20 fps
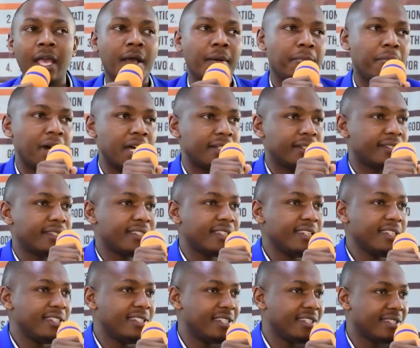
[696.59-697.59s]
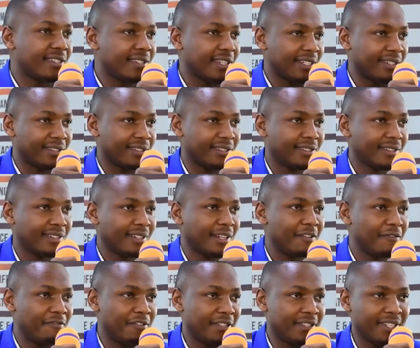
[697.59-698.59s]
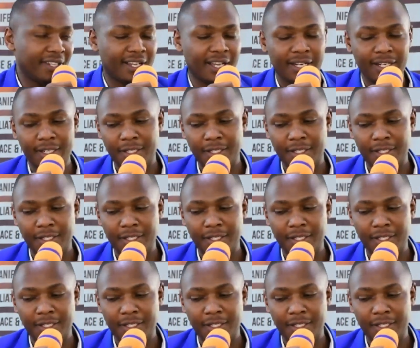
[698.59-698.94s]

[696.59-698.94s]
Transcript: but see Jesus physically.